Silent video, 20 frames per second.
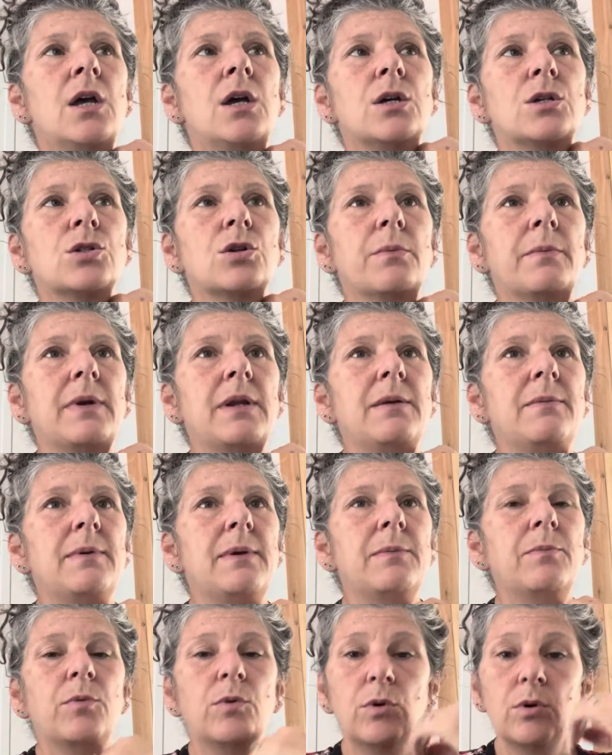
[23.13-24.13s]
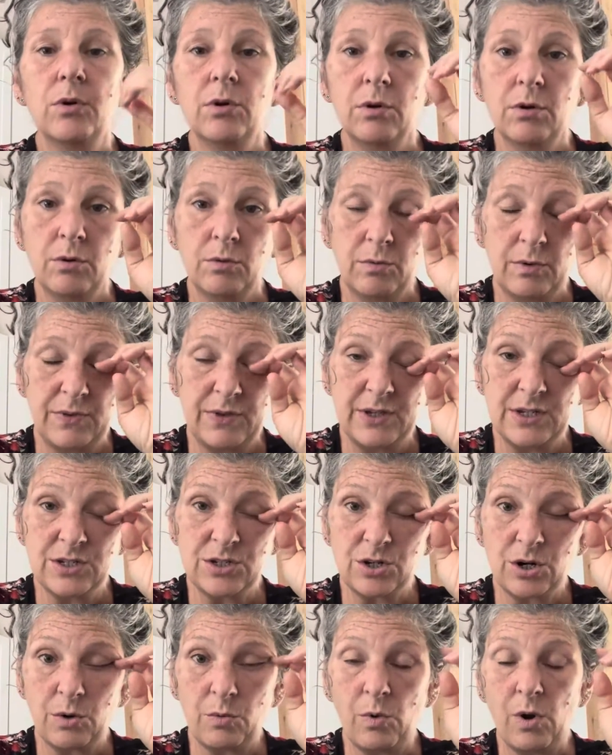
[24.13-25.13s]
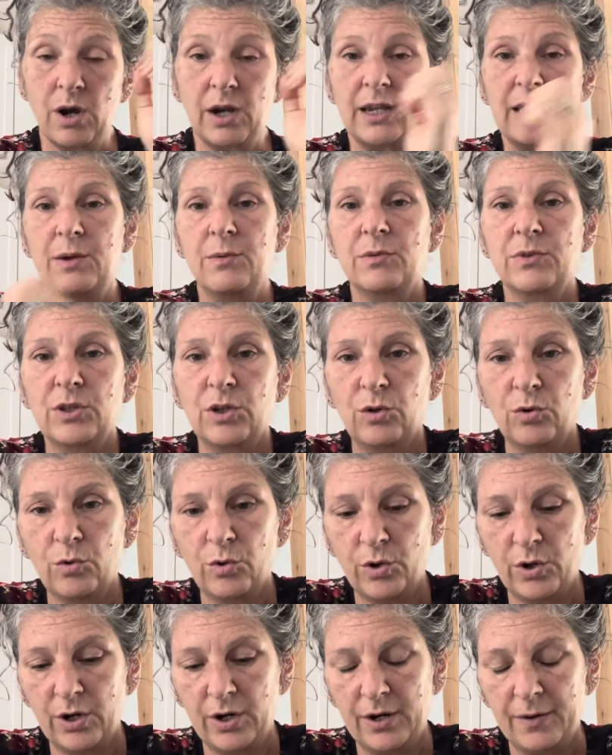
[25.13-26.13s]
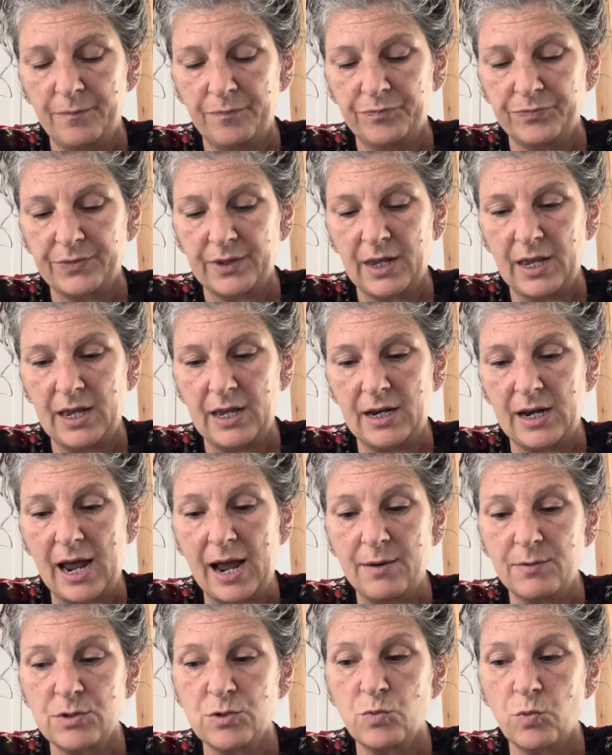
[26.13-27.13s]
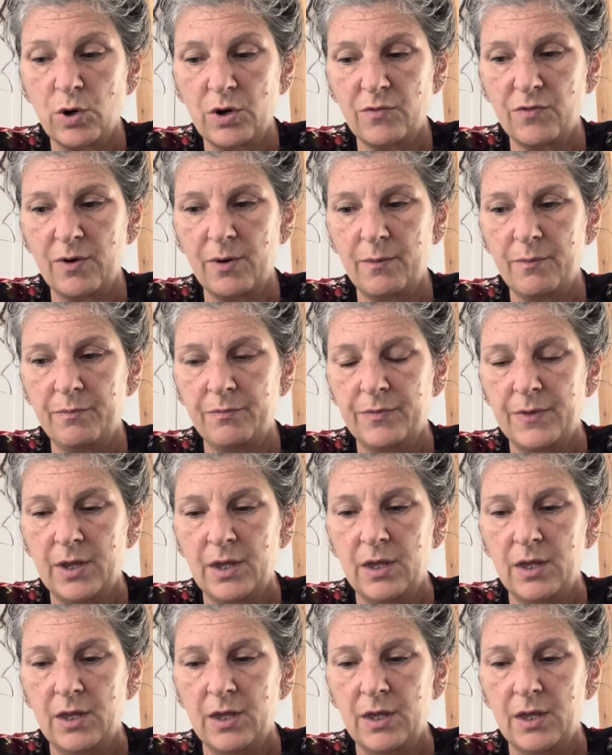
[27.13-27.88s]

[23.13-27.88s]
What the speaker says: so many people, when they start walking with the Lord, and I was one of them,